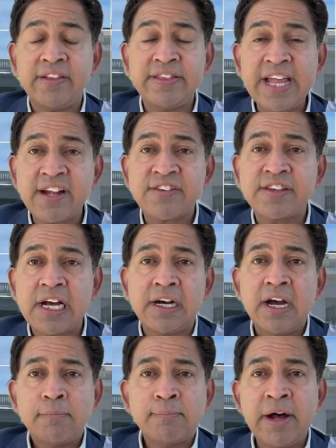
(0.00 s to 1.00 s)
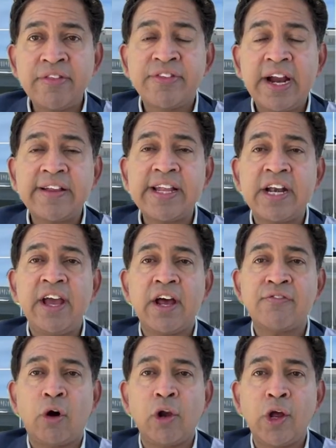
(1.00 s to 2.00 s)
That's the mantra that we
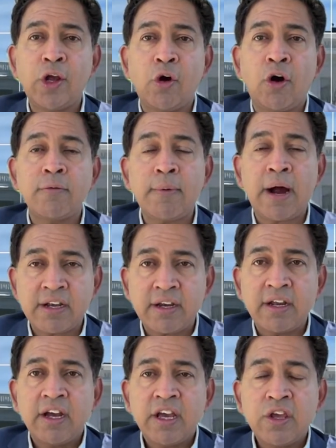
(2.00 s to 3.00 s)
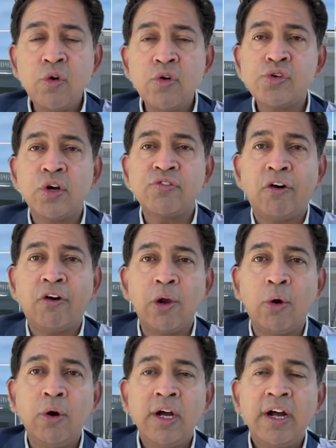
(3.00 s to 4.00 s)
are following on. But you should
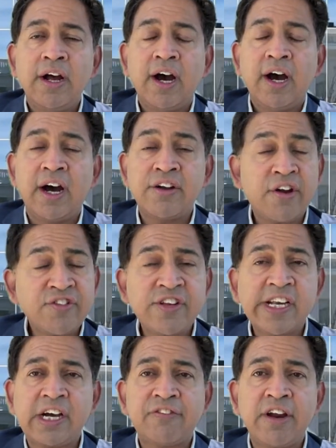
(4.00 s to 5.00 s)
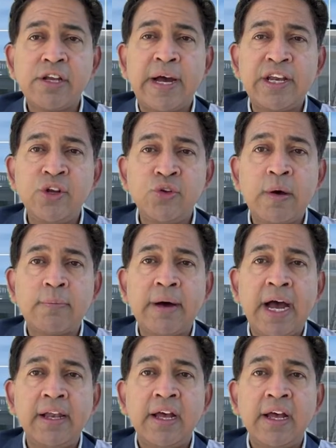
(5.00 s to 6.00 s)
follow trusted coverage by News
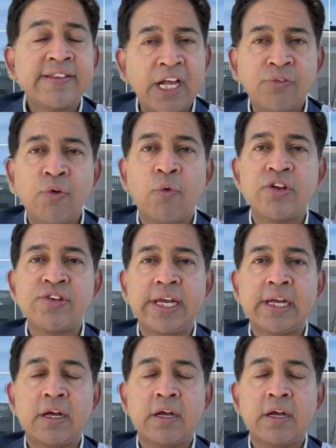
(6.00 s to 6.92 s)
Mobile. Thanks for watching.